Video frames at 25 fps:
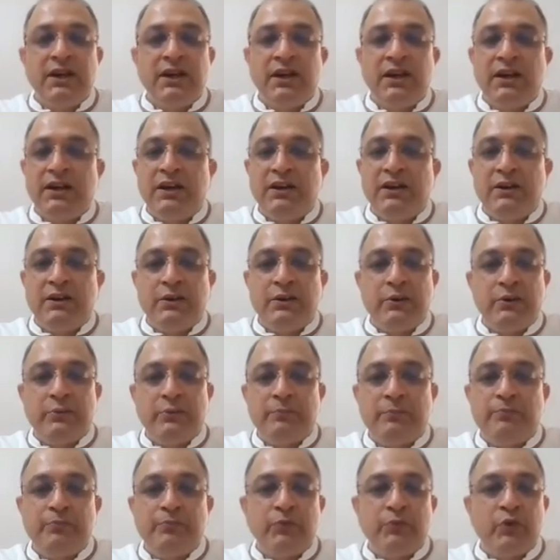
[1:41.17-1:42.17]

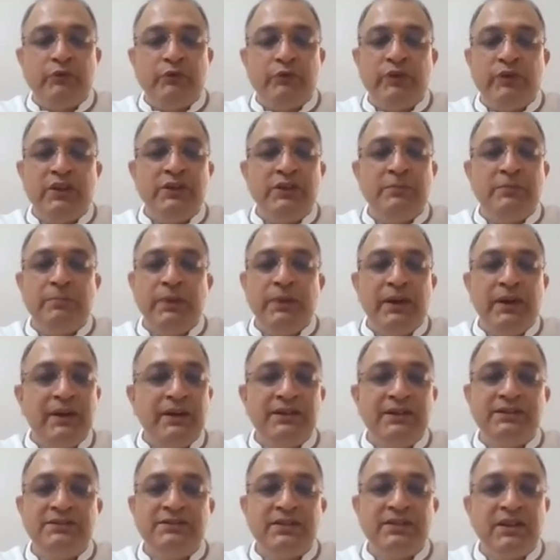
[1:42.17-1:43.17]
um, where the
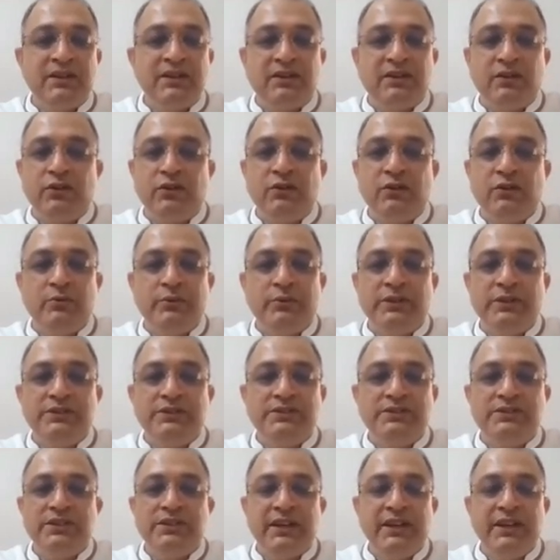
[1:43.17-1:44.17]
parents are
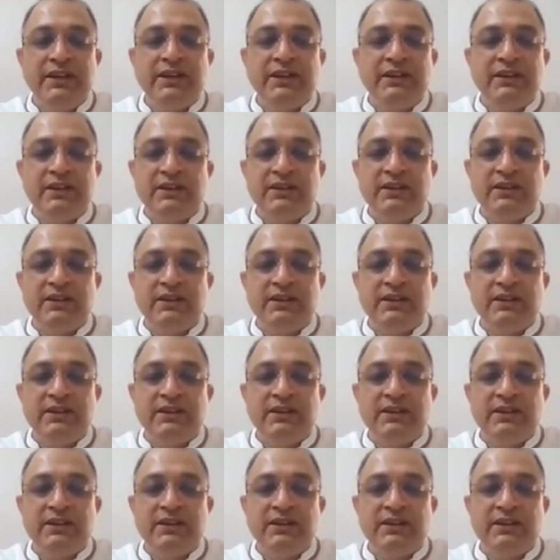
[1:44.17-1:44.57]
always saying,